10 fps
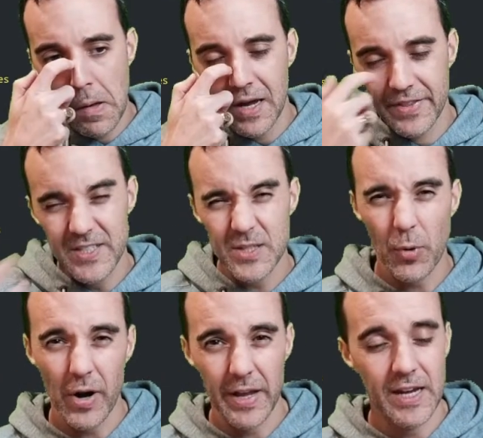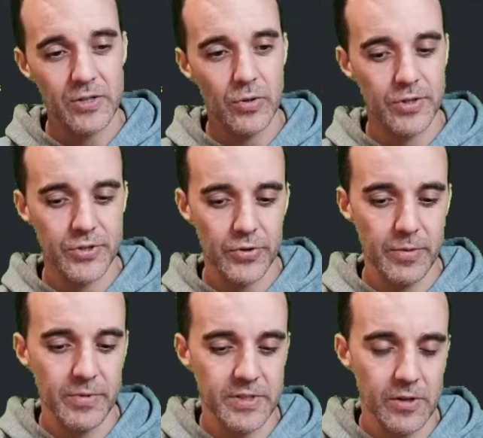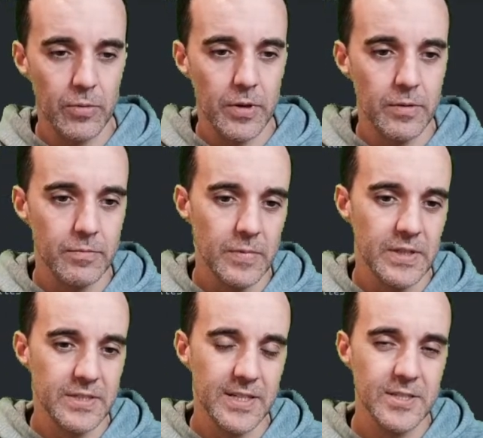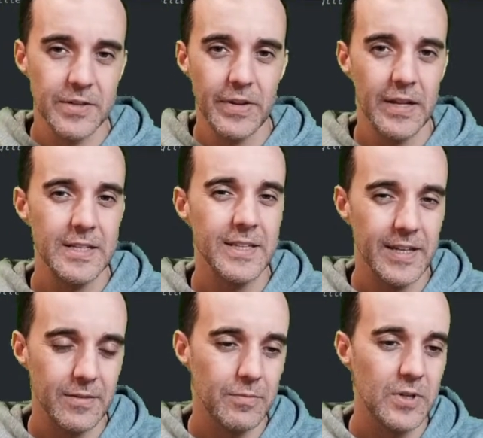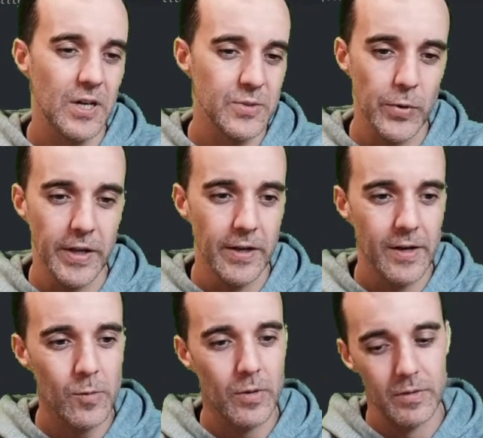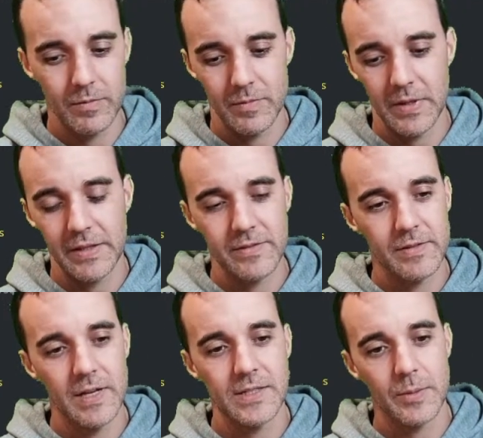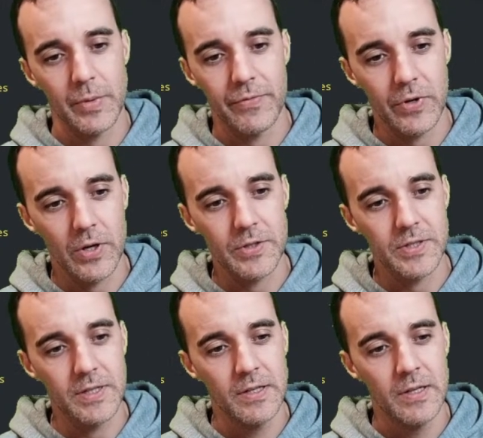And this is part I can't do on stream because I don't want to, it's sensitive data. It's like customer data. I don't want to, that's not something for y'all to see.